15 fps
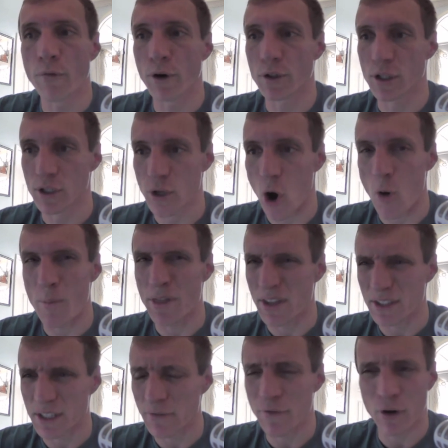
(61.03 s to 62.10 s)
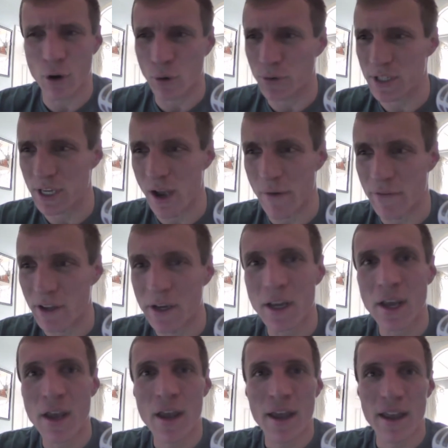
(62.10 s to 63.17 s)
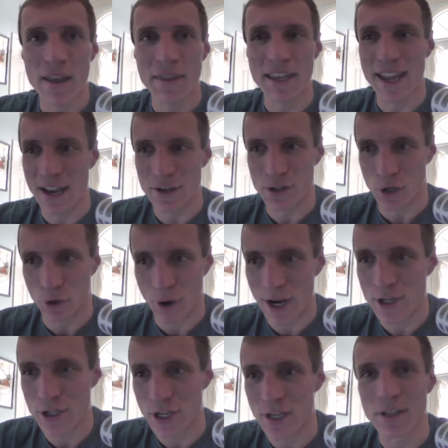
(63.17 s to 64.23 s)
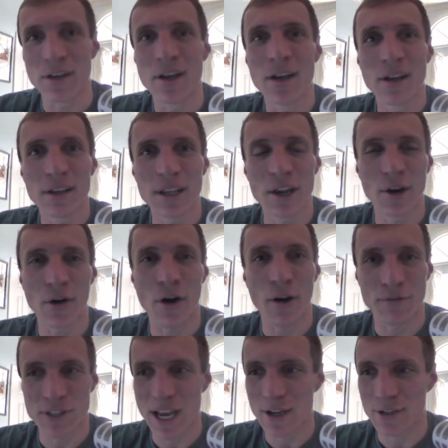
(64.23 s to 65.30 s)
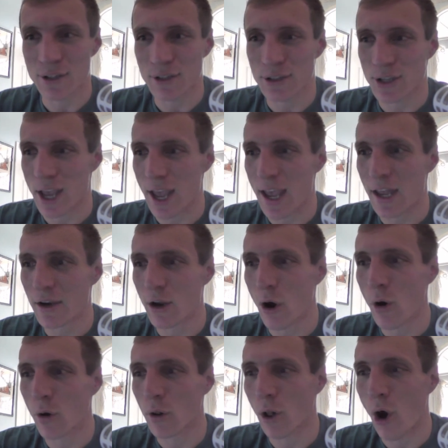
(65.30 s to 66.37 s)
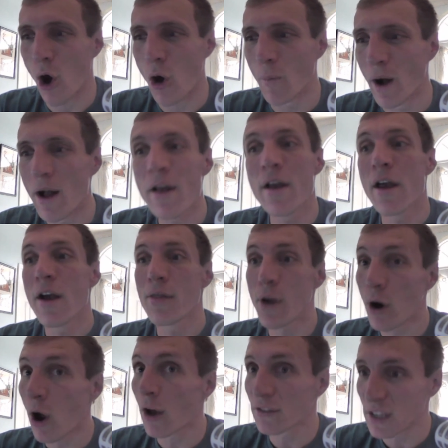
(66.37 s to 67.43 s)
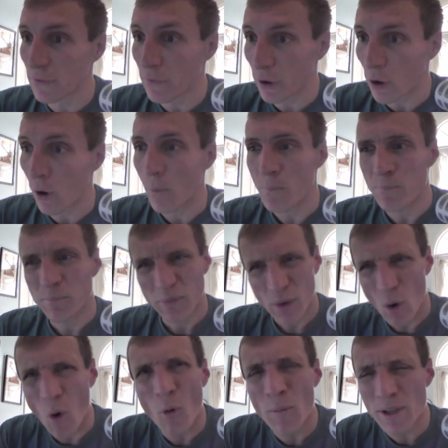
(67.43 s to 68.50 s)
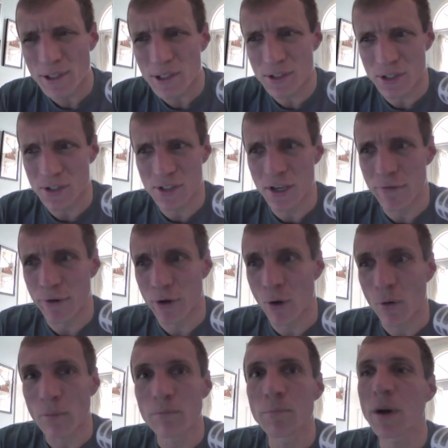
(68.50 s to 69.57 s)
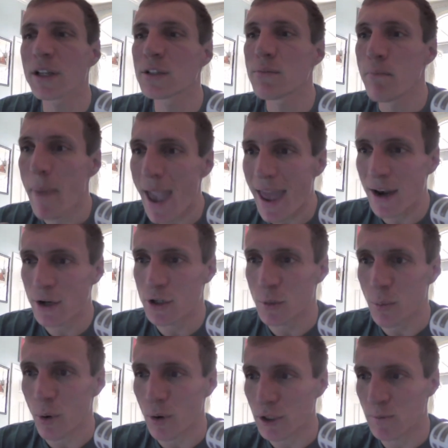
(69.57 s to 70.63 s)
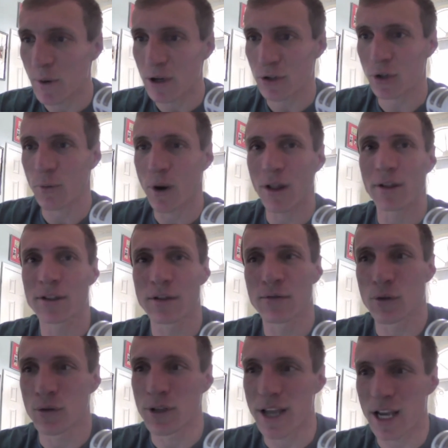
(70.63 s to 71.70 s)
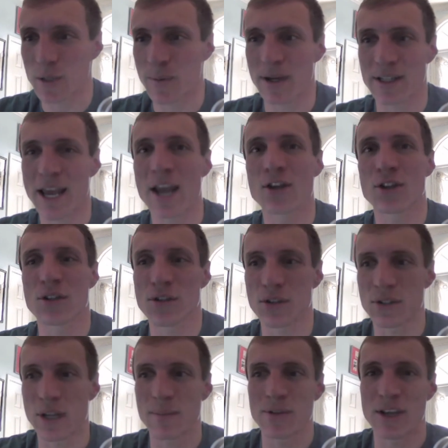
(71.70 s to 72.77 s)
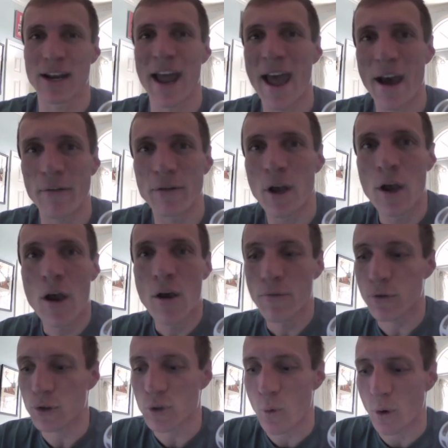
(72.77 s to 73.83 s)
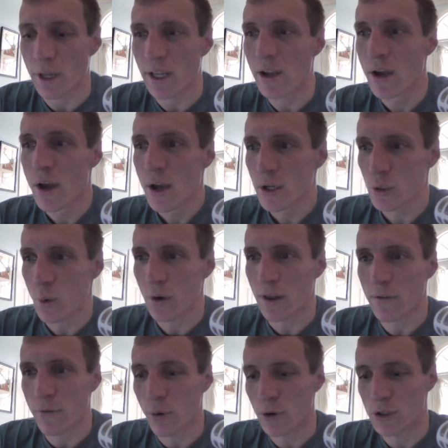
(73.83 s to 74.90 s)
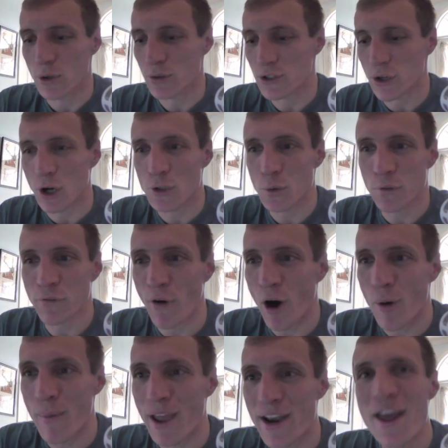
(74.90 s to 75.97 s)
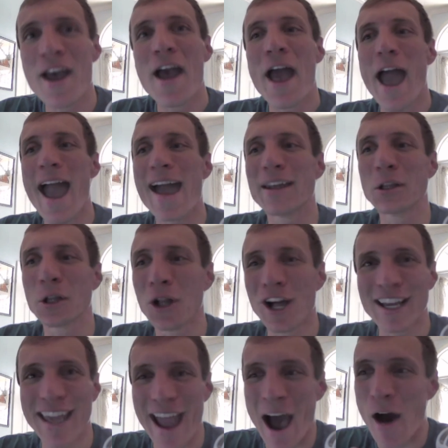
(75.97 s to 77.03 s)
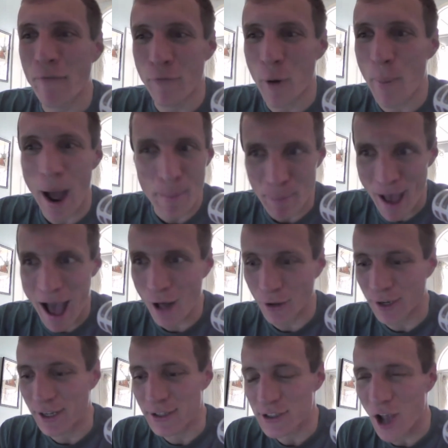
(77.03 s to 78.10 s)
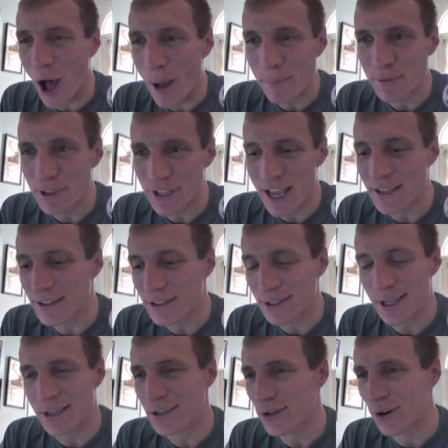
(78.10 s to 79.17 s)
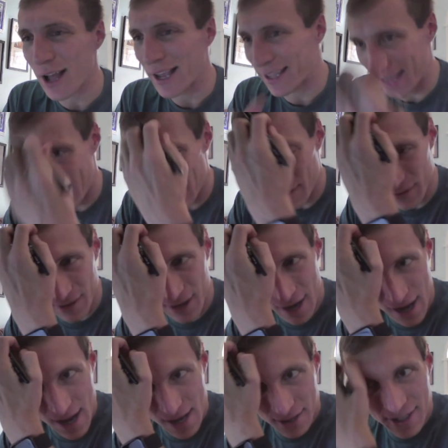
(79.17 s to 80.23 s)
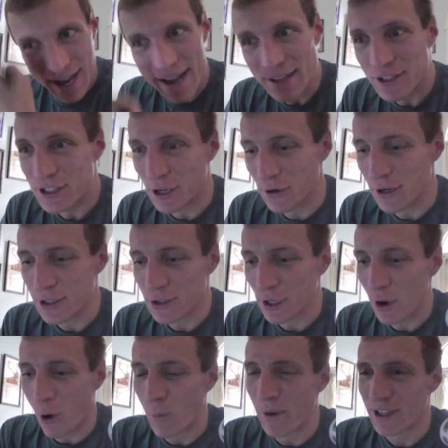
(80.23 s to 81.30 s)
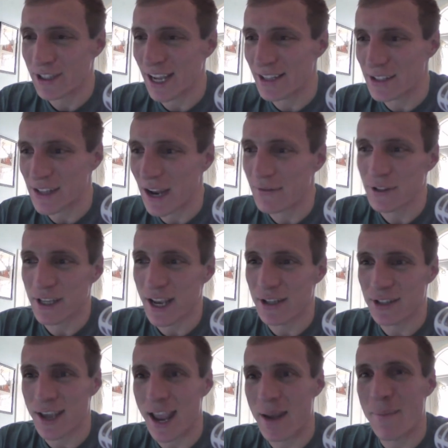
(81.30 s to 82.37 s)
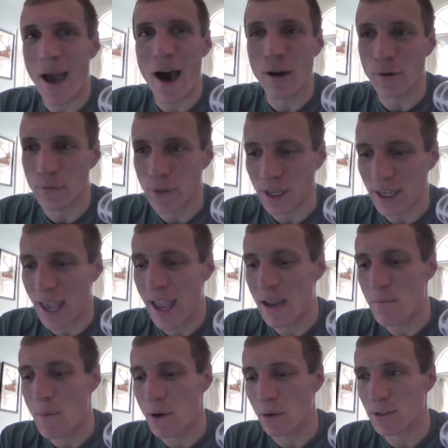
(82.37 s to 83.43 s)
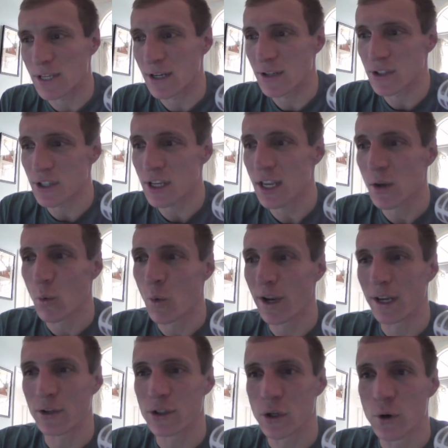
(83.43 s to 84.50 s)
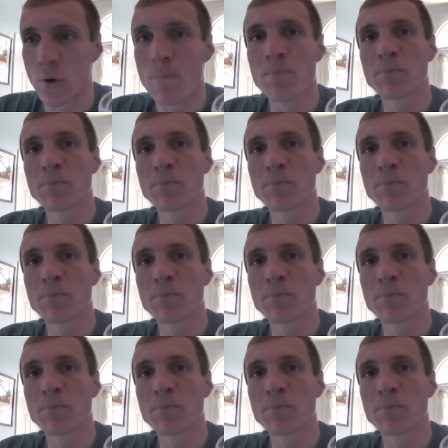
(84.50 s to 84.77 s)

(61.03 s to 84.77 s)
versus home and the difficulty of it in the integration year of Texas and Oklahoma. They're all difficult. Ole Miss's is difficult, but it's manageable, especially relative to the expectations the team is going to have for 2024. So it starts with Furman, and look out for my Paladins. Upset Central. I can't even say it seriously. Ole Miss gets an FCS game out of the gate, Middle Tennessee in week two.